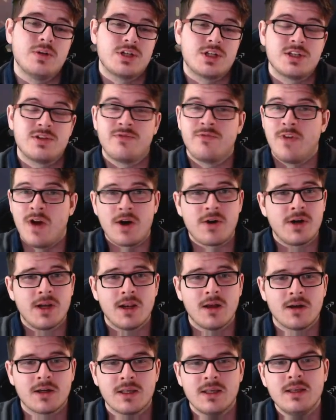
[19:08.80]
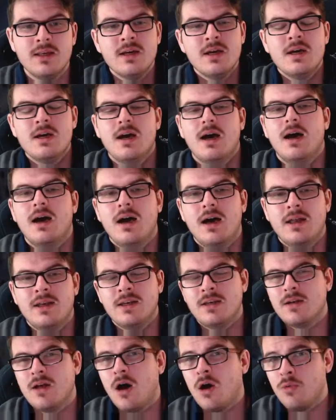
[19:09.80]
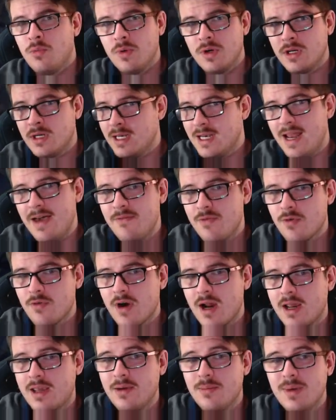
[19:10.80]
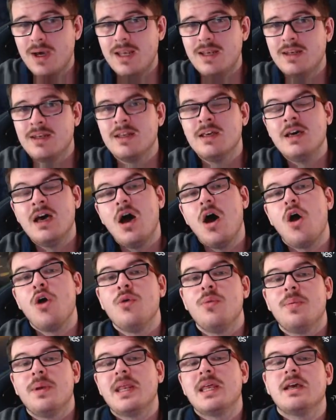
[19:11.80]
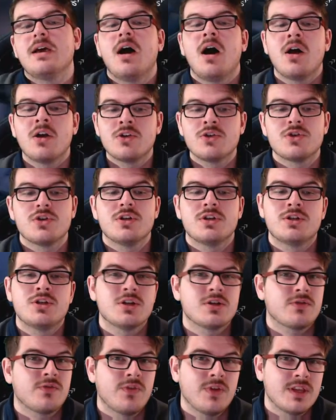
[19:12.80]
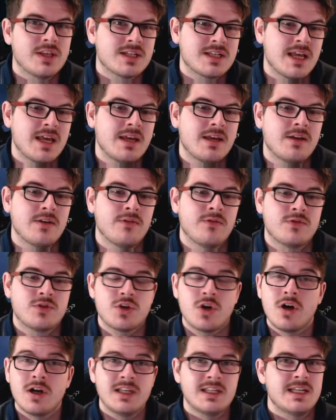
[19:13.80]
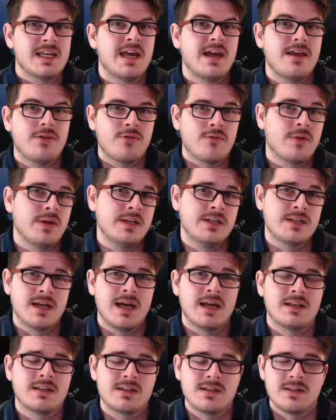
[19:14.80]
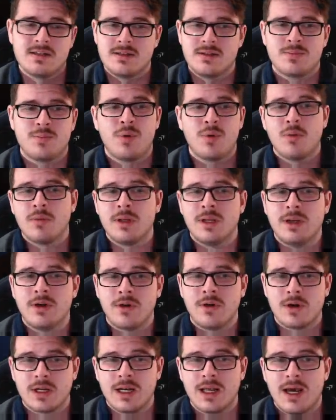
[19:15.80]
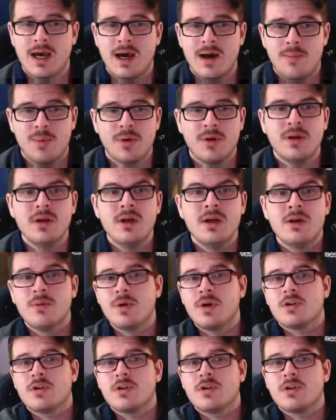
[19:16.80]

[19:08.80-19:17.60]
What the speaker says: is very lucky, and I would never recommend opening 100 just for the sake of trying to get 3 tanks, as it's probably not going to happen. We got